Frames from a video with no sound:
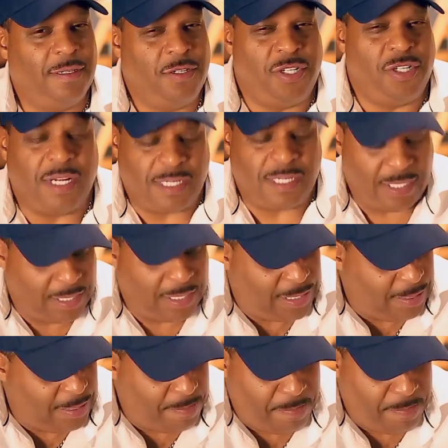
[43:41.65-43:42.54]

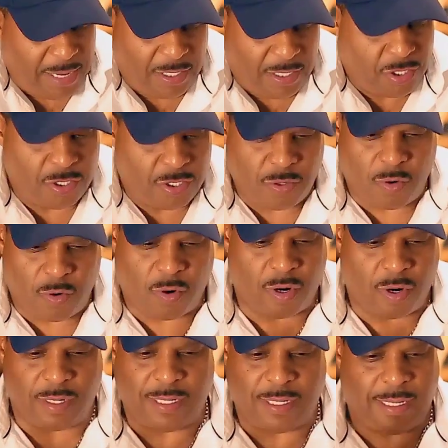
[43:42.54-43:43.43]
just to make
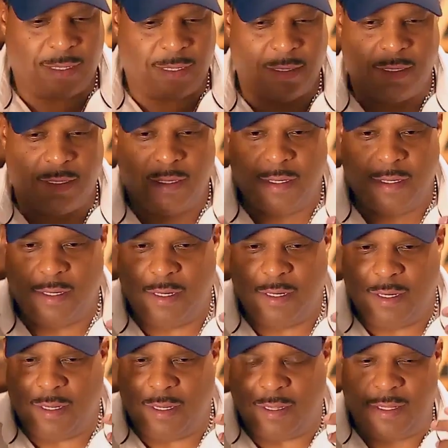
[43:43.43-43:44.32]
sure that
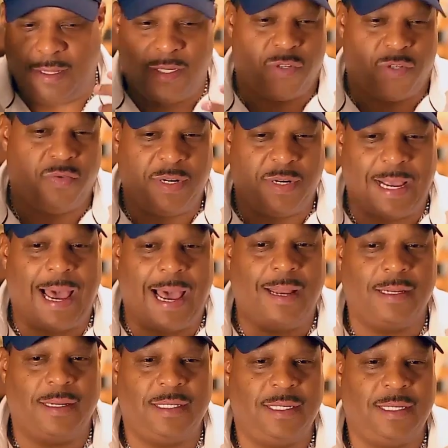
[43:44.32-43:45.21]
this
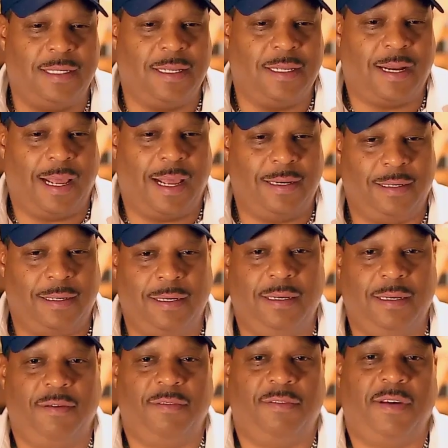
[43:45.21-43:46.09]
reality that I
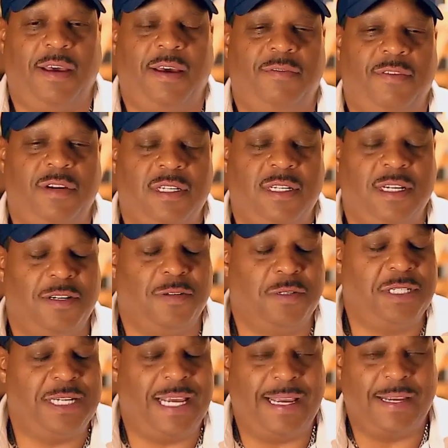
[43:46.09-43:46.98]
live every
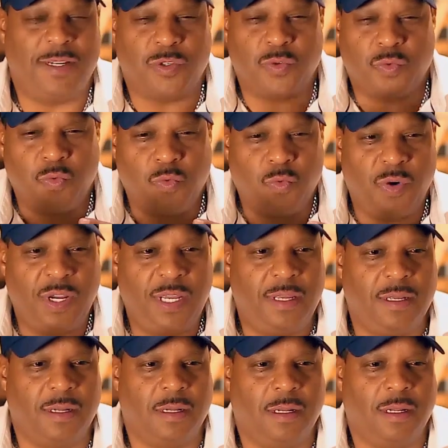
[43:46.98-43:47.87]
single day is
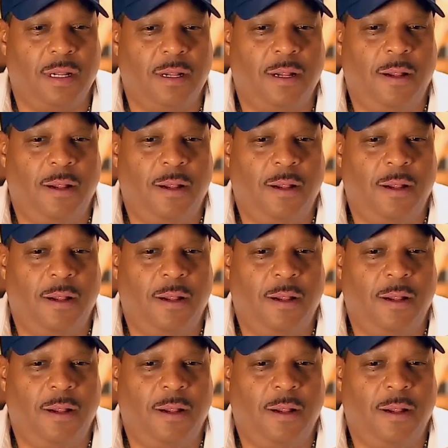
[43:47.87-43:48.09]
real.